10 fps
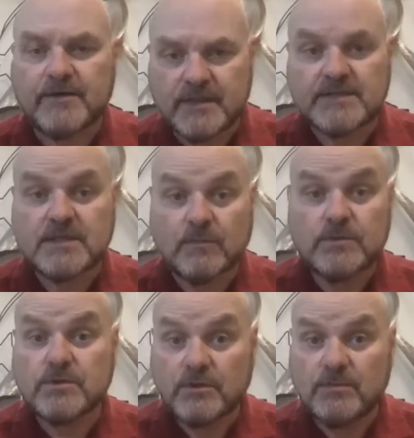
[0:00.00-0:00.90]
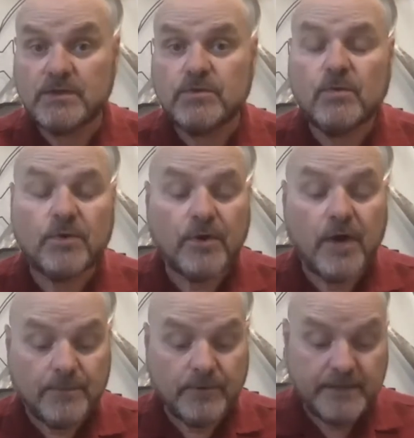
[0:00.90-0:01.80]
So that's someone who's going to be the new owner
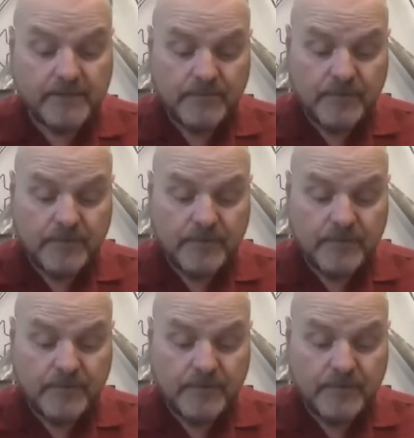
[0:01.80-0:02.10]
operator.